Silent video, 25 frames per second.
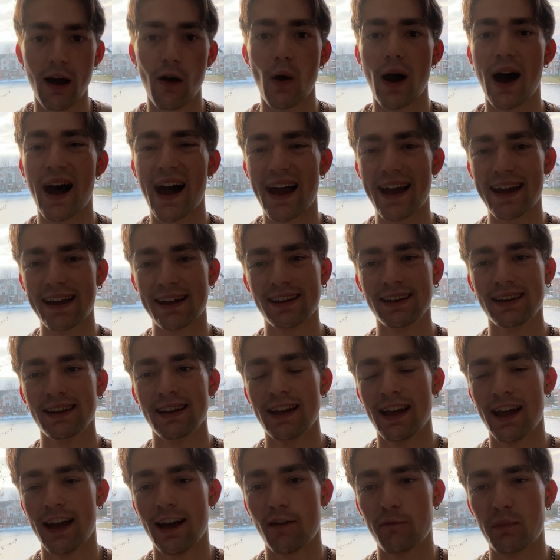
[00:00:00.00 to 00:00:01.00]
I
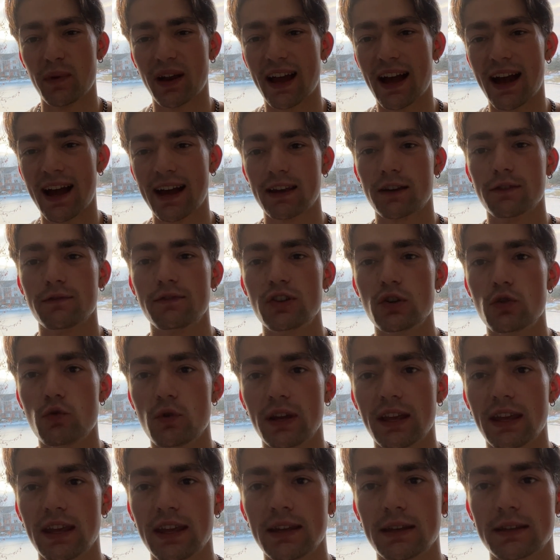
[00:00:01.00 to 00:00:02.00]
have been kind of
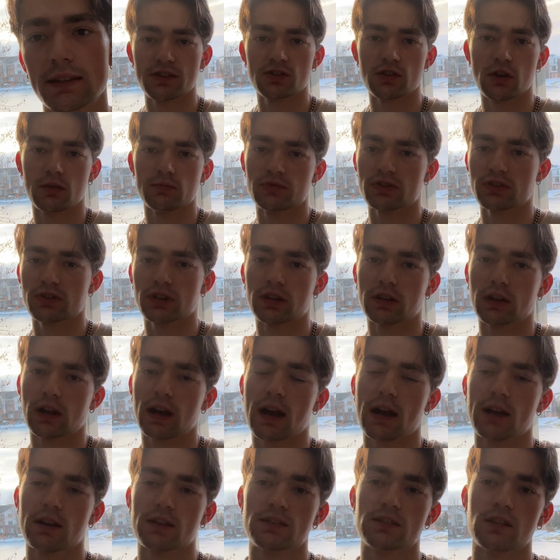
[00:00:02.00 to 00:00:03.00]
doing it. So I'm just gonna
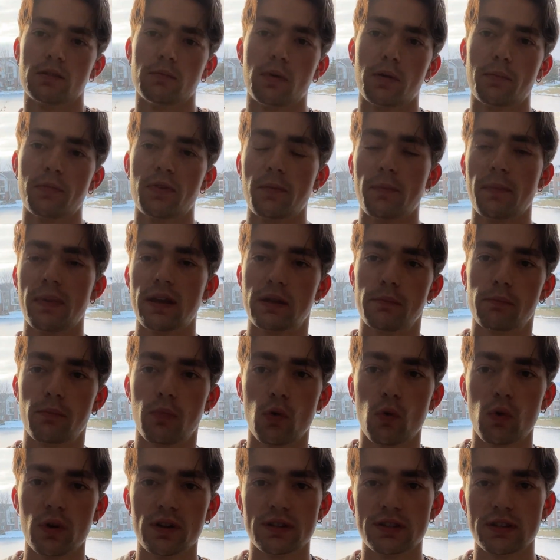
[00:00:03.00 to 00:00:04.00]
kind of sum up the main
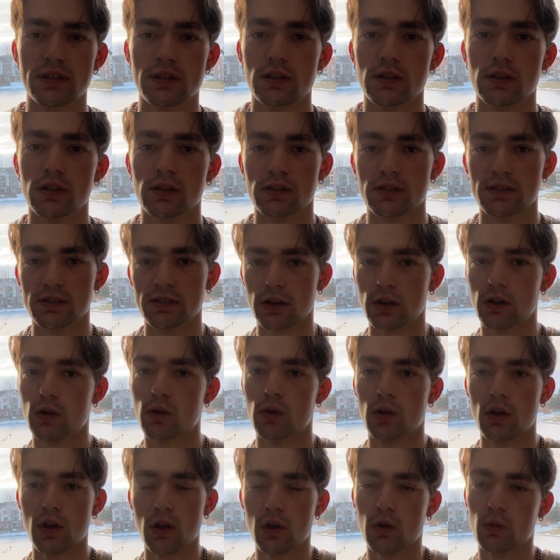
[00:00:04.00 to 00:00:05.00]
points here. So
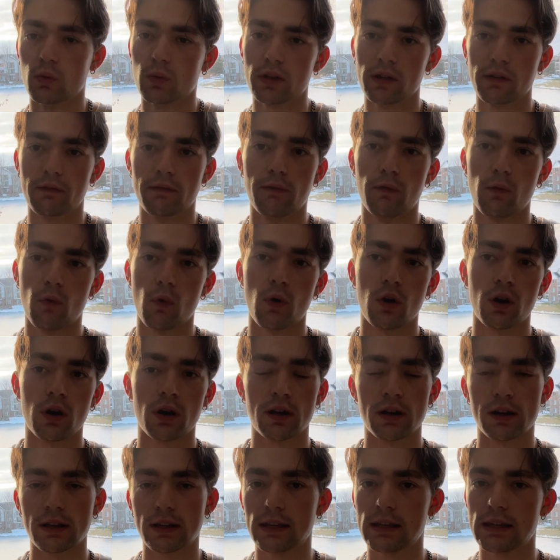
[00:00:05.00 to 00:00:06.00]
we had 4
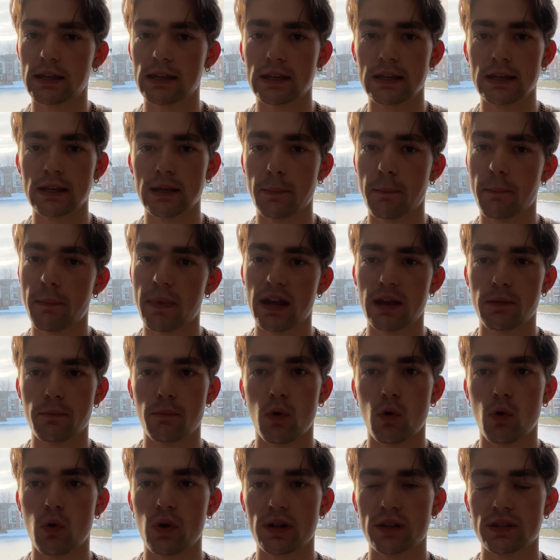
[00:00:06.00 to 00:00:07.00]
key main
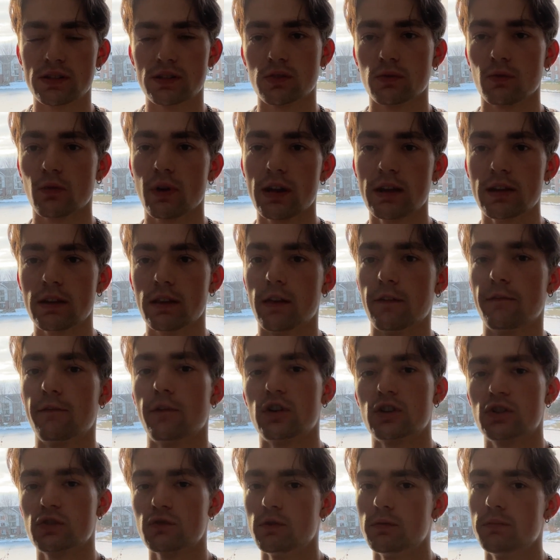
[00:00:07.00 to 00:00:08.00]
points, right? The
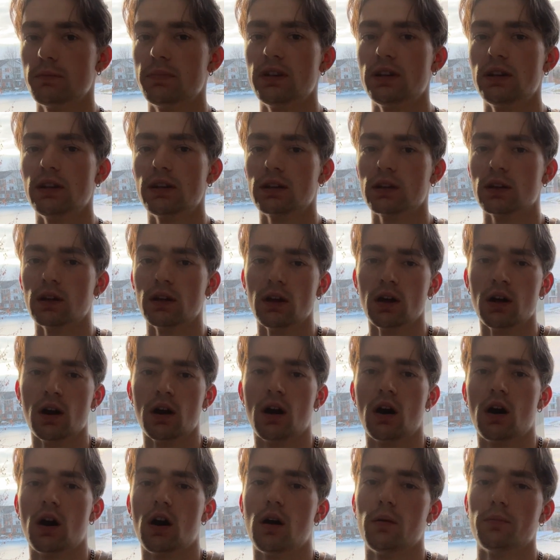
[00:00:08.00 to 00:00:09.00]
first one being
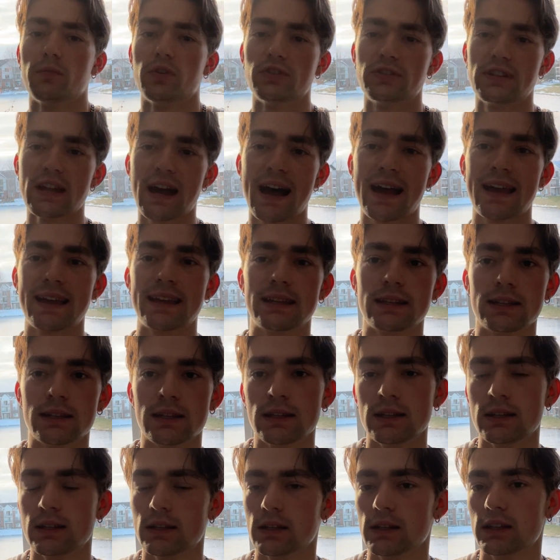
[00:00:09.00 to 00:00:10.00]
your diet,
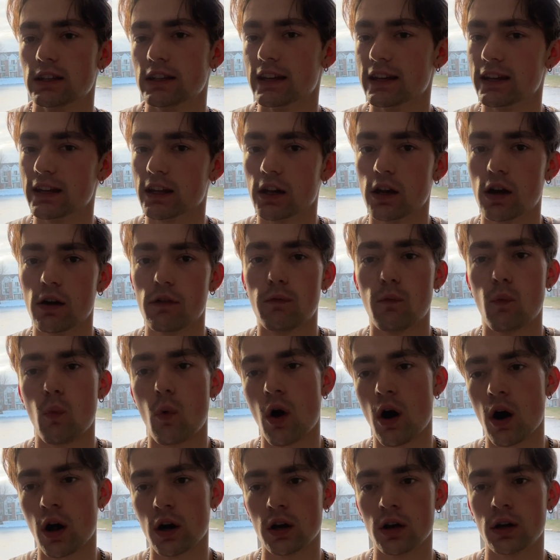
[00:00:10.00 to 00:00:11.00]
getting enough
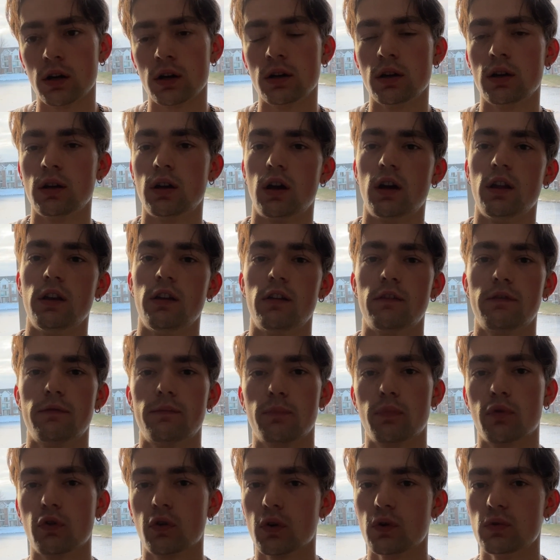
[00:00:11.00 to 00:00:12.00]
water, enough
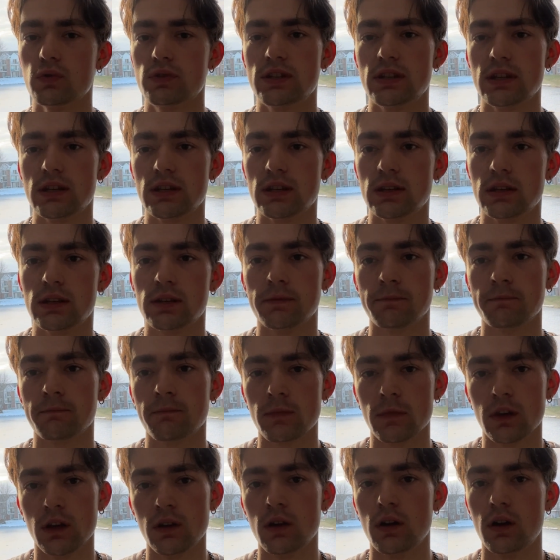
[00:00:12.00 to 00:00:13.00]
protein,
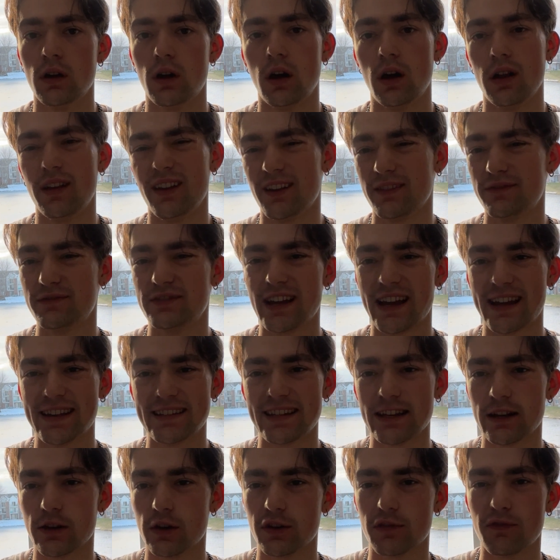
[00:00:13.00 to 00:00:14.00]
enough
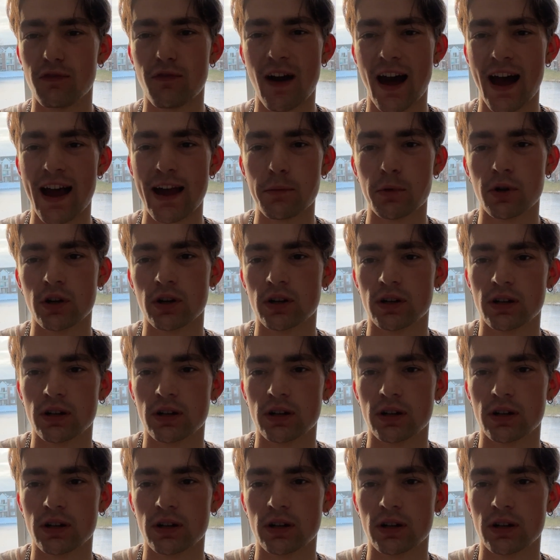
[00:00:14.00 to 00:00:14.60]
dietary fiber.